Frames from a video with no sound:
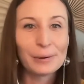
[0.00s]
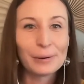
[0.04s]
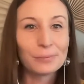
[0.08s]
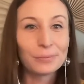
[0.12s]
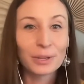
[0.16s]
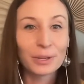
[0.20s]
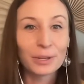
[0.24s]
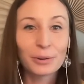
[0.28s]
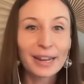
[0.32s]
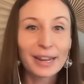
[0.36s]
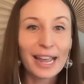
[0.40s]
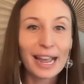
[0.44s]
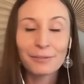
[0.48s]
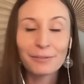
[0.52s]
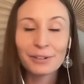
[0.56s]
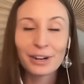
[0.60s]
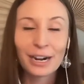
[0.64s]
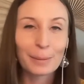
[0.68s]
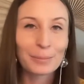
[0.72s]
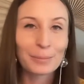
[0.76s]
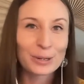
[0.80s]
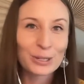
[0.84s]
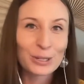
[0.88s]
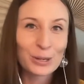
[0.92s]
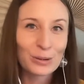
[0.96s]
We have an
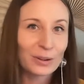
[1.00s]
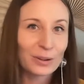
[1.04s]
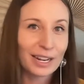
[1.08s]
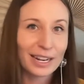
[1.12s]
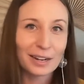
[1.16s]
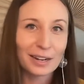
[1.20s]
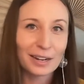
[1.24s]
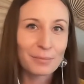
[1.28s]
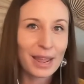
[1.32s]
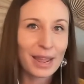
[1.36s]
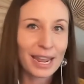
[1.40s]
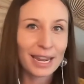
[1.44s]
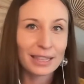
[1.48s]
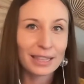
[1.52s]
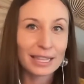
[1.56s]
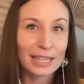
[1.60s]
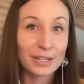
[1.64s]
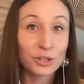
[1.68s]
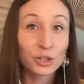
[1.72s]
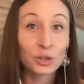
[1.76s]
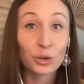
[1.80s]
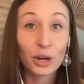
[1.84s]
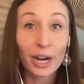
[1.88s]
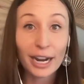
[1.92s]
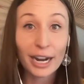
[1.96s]
opportunity to make
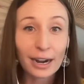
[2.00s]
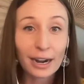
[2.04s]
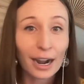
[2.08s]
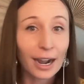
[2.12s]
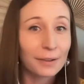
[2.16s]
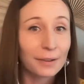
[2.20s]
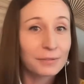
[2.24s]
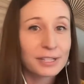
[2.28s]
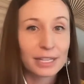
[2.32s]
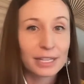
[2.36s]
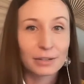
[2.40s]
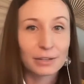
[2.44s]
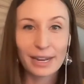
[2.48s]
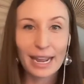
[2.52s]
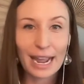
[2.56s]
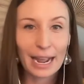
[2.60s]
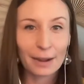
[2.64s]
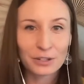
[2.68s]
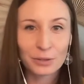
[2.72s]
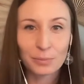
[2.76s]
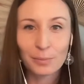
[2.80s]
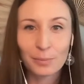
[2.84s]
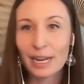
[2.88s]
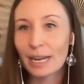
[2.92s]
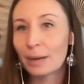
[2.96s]
these trade-offs that we have
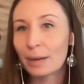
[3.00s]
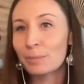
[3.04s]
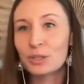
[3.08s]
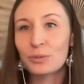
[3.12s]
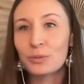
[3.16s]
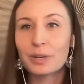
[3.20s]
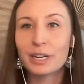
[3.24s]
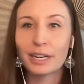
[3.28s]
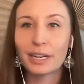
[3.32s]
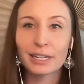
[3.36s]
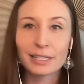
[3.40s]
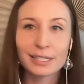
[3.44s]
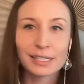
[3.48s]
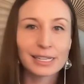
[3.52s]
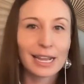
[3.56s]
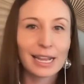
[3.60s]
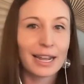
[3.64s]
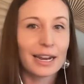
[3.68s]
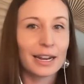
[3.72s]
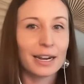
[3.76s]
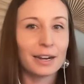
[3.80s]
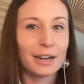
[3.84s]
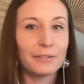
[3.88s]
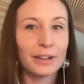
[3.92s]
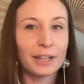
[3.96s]
to make between
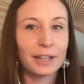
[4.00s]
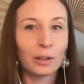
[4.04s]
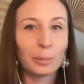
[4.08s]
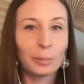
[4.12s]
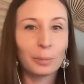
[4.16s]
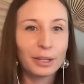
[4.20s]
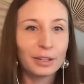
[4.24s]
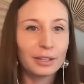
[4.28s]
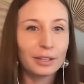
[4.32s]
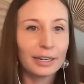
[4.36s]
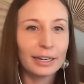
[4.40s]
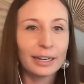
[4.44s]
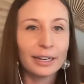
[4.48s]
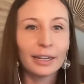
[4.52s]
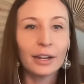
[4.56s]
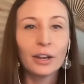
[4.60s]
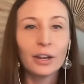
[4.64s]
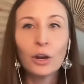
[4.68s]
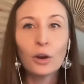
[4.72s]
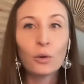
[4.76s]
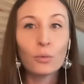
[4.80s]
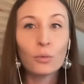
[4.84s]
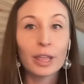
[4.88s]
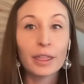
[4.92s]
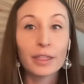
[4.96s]
consent and availability
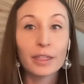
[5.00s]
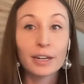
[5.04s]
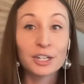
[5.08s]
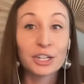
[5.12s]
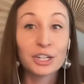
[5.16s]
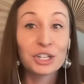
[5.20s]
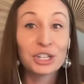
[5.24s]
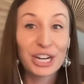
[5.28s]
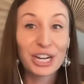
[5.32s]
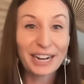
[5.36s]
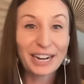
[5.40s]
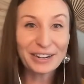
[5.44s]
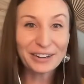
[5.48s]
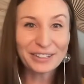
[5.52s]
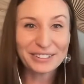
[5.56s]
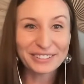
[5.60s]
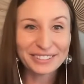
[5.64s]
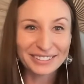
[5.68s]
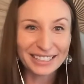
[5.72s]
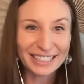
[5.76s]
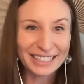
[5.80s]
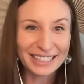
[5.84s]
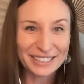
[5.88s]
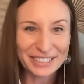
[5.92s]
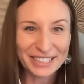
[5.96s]
with a shared
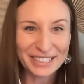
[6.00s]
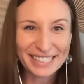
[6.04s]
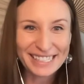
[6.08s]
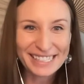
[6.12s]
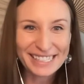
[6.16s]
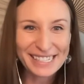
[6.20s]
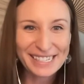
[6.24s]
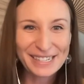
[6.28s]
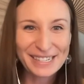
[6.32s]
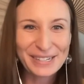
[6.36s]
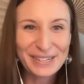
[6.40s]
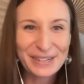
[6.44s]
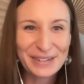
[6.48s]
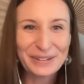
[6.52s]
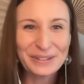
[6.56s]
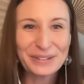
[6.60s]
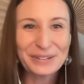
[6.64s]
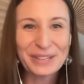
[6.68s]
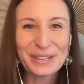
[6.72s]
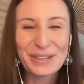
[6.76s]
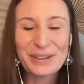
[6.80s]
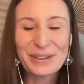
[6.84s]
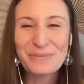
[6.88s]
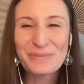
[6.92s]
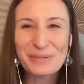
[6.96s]
allegiance to
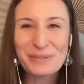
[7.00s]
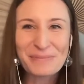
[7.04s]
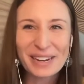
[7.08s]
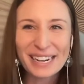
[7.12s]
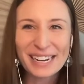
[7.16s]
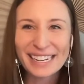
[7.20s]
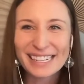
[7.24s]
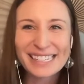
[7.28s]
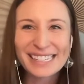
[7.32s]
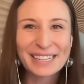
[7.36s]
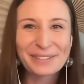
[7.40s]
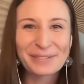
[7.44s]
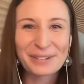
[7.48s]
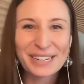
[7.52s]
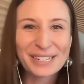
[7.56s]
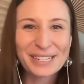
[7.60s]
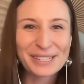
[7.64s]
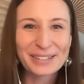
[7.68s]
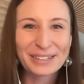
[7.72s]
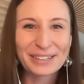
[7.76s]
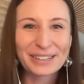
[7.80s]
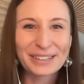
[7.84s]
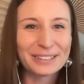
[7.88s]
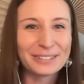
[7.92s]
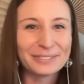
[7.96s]
the human beings that we
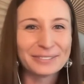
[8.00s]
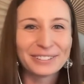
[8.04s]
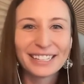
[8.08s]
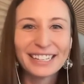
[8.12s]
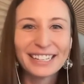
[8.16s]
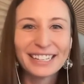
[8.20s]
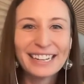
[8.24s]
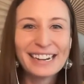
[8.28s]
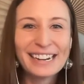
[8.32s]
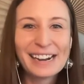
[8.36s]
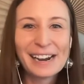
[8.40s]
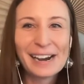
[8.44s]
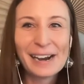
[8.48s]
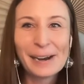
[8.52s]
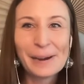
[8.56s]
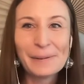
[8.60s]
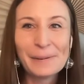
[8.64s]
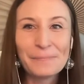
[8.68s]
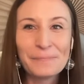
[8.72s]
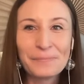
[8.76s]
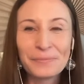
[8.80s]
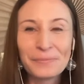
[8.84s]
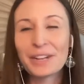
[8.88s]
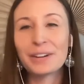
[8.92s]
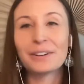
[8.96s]
serve.
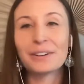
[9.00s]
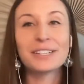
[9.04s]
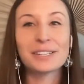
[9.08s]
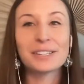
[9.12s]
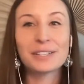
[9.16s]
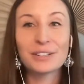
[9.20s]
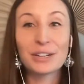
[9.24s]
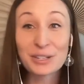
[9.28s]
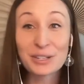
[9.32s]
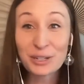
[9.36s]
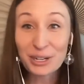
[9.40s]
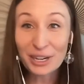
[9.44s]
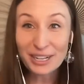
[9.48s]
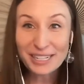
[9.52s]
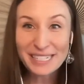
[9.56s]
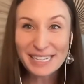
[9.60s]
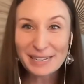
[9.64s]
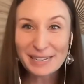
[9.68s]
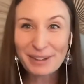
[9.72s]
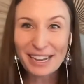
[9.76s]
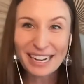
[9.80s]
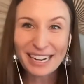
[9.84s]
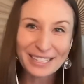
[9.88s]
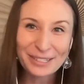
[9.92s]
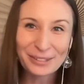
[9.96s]
As Chelsea
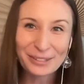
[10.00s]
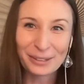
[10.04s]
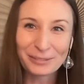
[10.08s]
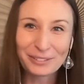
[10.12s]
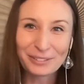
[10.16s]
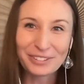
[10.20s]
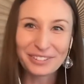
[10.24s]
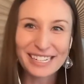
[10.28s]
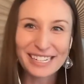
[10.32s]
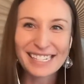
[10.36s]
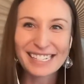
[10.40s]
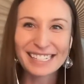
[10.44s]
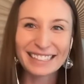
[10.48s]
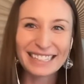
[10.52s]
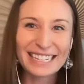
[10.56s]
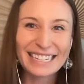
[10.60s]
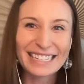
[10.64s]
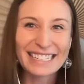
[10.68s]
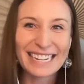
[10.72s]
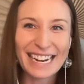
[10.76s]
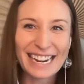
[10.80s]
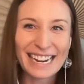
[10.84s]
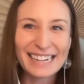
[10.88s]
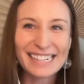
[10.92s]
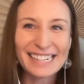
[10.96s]
Manning told me recently,
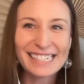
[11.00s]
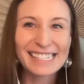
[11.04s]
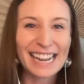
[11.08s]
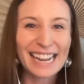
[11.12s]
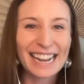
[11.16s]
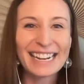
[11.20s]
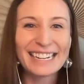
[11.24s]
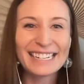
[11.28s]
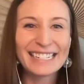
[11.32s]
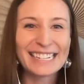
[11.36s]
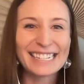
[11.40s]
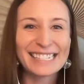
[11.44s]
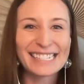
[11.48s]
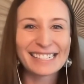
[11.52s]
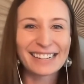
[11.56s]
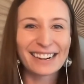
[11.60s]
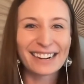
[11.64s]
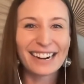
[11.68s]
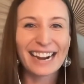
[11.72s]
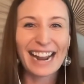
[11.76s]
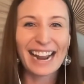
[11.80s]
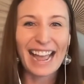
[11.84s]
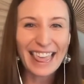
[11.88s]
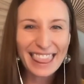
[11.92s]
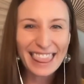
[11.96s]
data scientists
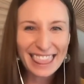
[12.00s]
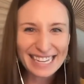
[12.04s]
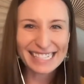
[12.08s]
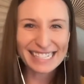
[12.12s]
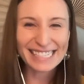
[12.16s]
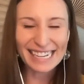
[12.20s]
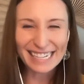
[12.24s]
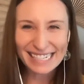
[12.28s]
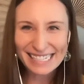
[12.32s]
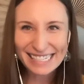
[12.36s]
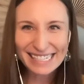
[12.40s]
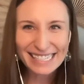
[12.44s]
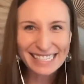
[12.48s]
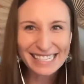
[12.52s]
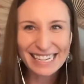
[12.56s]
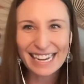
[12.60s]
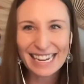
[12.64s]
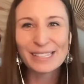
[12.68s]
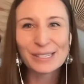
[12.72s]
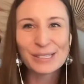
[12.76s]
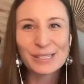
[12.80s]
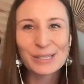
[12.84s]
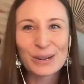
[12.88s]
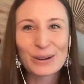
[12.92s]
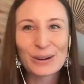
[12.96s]
are ethicists.
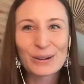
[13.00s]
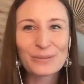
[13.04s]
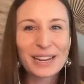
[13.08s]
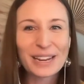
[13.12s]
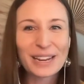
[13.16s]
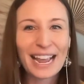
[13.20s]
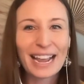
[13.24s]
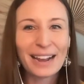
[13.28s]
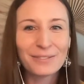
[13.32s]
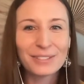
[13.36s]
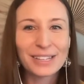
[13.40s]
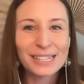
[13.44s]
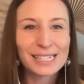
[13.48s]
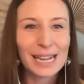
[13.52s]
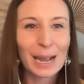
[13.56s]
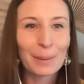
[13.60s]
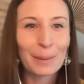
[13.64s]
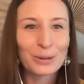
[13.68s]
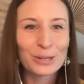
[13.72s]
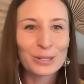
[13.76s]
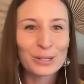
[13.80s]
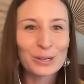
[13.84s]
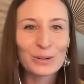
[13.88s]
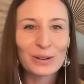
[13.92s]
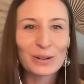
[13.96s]
And so we have this
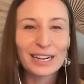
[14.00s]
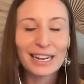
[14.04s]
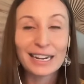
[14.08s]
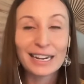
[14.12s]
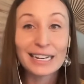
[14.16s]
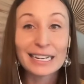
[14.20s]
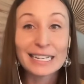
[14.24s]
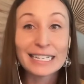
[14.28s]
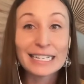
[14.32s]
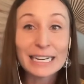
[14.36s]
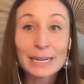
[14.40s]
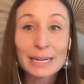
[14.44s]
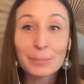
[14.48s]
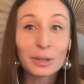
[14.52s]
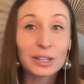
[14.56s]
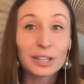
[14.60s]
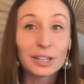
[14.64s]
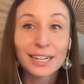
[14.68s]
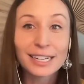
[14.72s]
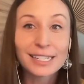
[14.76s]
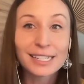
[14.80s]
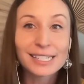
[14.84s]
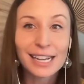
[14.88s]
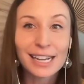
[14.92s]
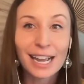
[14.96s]
opportunity to
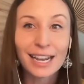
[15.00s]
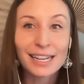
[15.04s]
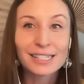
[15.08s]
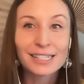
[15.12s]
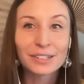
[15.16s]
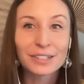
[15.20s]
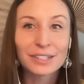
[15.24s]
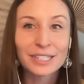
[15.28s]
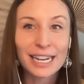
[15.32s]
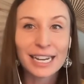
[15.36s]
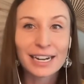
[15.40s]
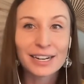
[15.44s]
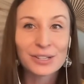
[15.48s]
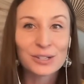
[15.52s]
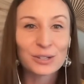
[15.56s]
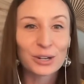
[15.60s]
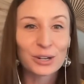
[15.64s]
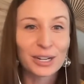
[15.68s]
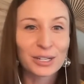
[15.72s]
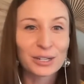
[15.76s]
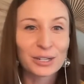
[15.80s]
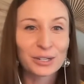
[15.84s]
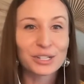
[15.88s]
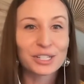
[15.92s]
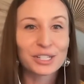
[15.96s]
depoliticize our data
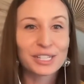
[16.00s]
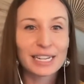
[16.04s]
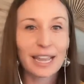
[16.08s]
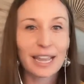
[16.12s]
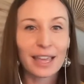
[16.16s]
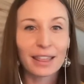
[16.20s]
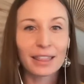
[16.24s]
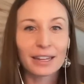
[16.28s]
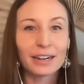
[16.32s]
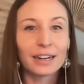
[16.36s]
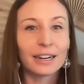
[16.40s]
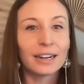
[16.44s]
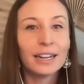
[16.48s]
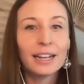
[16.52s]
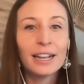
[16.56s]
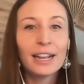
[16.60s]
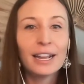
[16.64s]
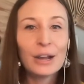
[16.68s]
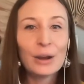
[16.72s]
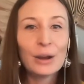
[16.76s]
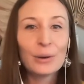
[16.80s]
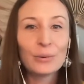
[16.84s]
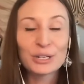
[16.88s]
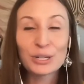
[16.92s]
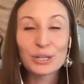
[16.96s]
structures together,
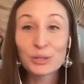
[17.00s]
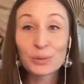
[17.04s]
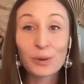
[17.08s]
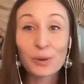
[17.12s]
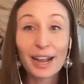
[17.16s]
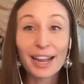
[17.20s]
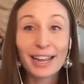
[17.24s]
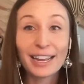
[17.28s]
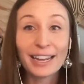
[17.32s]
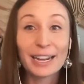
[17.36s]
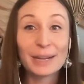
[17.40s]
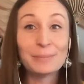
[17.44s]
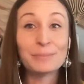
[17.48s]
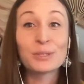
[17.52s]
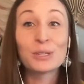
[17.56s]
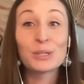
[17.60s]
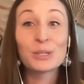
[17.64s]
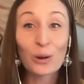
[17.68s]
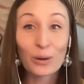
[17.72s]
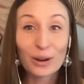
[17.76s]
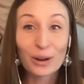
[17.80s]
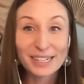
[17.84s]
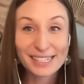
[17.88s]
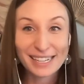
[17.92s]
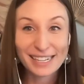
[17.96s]
which is why I'm
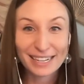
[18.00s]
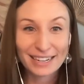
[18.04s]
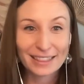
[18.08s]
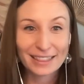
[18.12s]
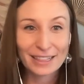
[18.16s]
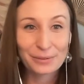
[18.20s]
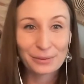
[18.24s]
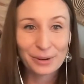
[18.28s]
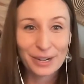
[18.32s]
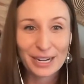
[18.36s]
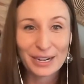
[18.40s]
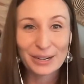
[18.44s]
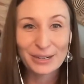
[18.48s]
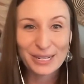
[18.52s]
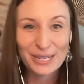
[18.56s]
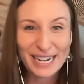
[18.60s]
so excited that we're here